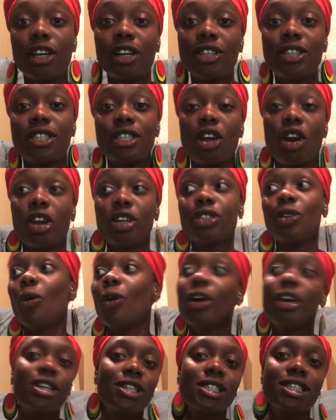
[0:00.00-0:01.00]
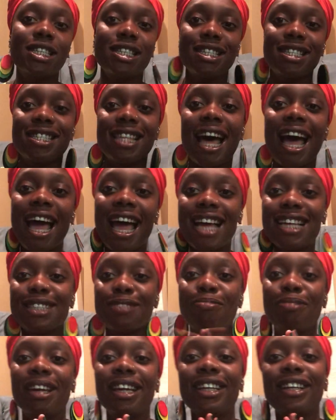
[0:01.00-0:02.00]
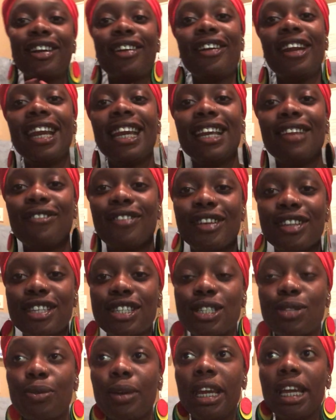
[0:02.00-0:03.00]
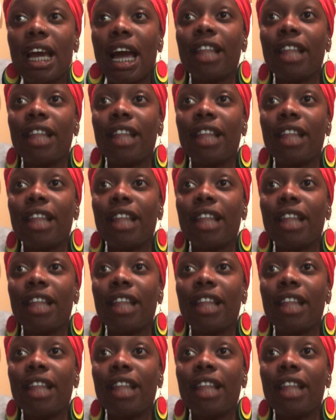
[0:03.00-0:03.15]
Earths, our Tauruses, that has been your reading for this week.